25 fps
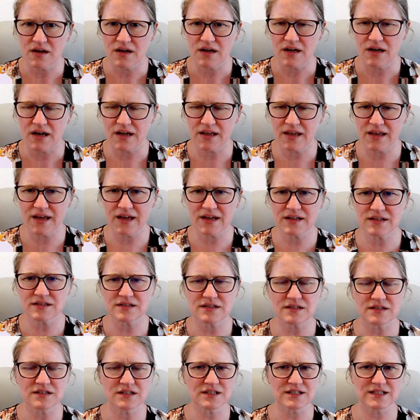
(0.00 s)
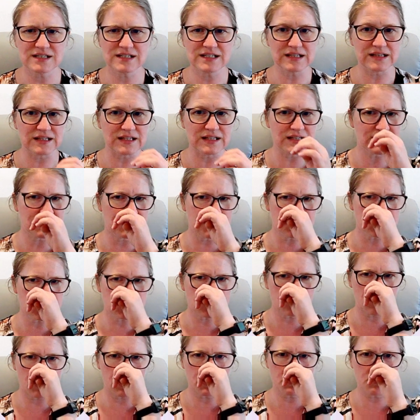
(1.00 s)
I can't just delete this
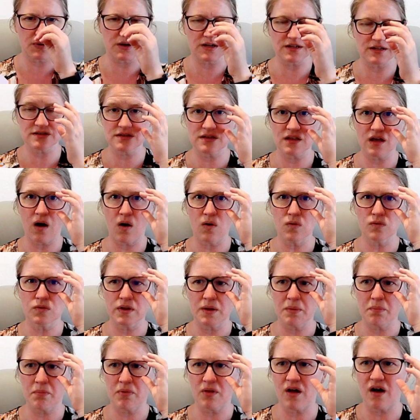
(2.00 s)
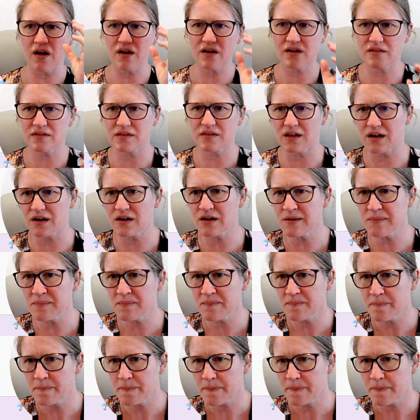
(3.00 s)
one when it's the only block there.